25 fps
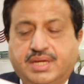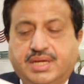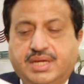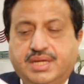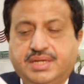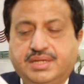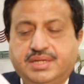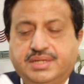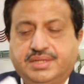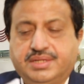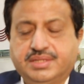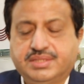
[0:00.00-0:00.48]

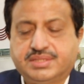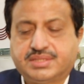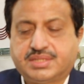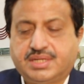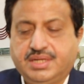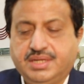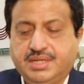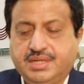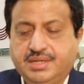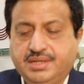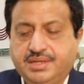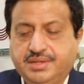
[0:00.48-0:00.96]
and it is
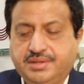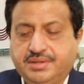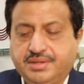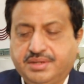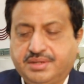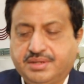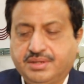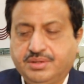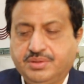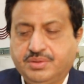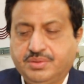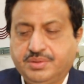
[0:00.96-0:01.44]
clearly
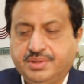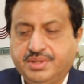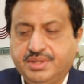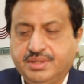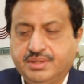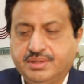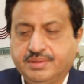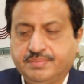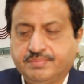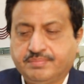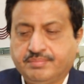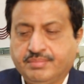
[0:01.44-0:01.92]
written on it
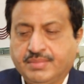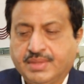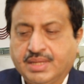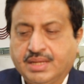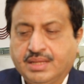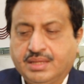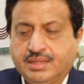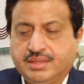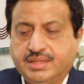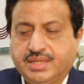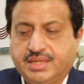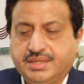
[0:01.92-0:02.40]

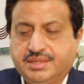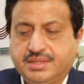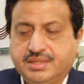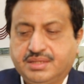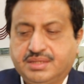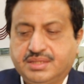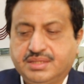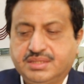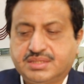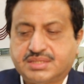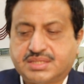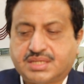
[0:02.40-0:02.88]
that
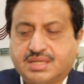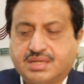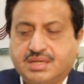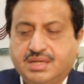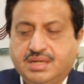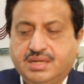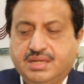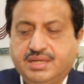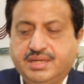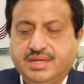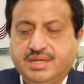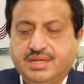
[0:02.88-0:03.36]
it is
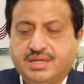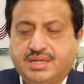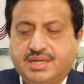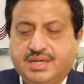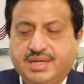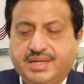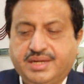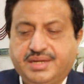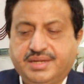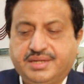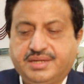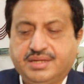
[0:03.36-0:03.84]
color and
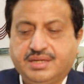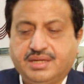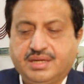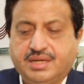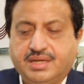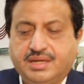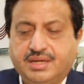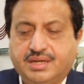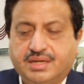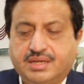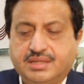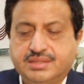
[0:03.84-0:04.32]
clarity
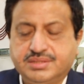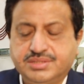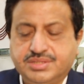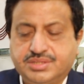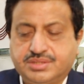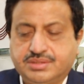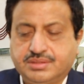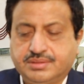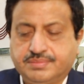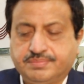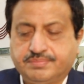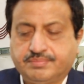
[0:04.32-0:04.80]

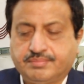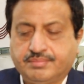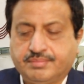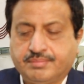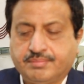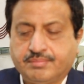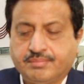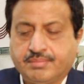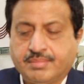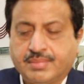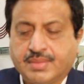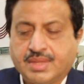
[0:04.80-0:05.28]
enhanced.
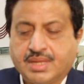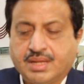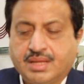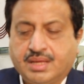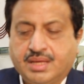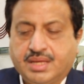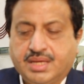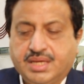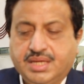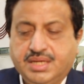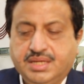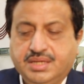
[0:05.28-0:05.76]

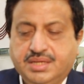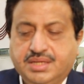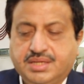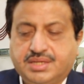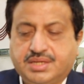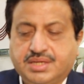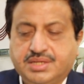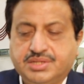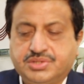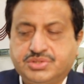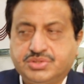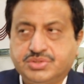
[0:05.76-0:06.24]

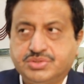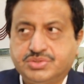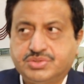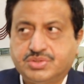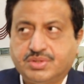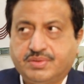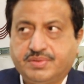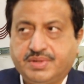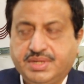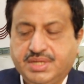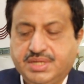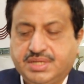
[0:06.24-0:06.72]
Indications
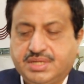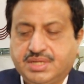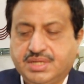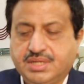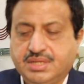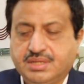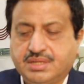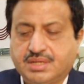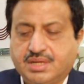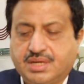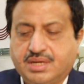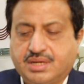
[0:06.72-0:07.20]
of
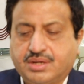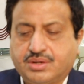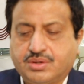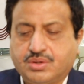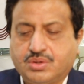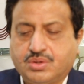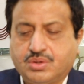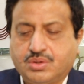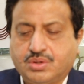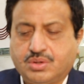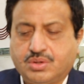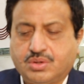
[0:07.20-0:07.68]
heating are
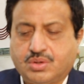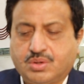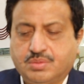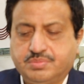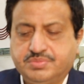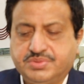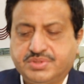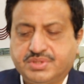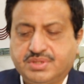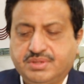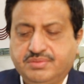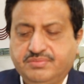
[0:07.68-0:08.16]

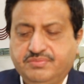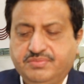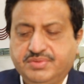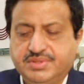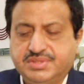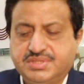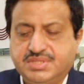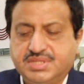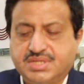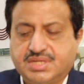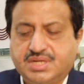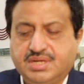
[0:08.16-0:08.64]
observed
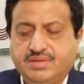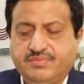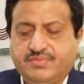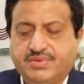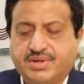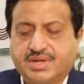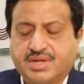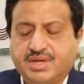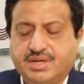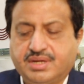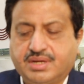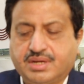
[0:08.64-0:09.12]
with
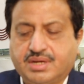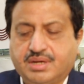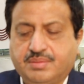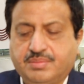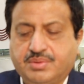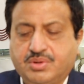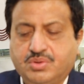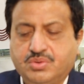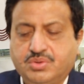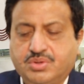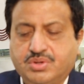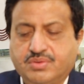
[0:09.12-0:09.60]
significant
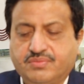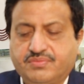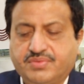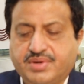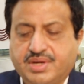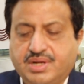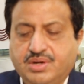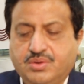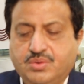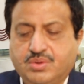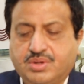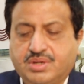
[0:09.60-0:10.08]
amount of
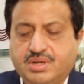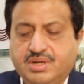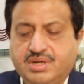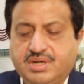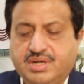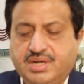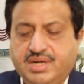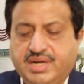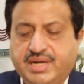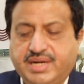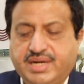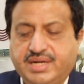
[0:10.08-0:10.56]
yellow
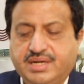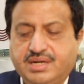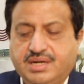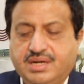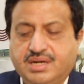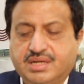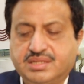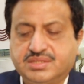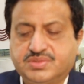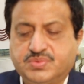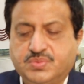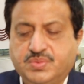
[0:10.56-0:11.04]
colored lead
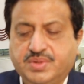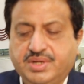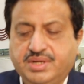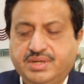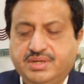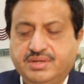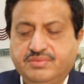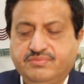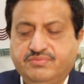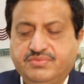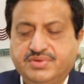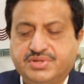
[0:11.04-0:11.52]
glass
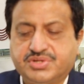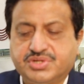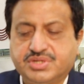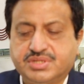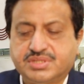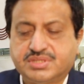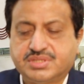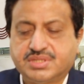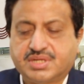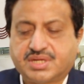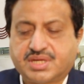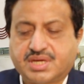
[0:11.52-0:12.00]
filled in
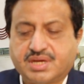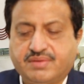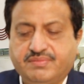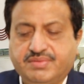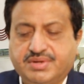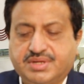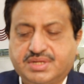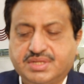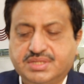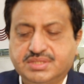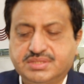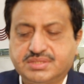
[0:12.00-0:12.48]
fissures and
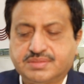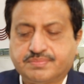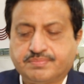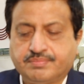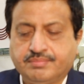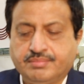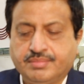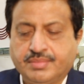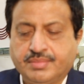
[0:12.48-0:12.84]
cavities.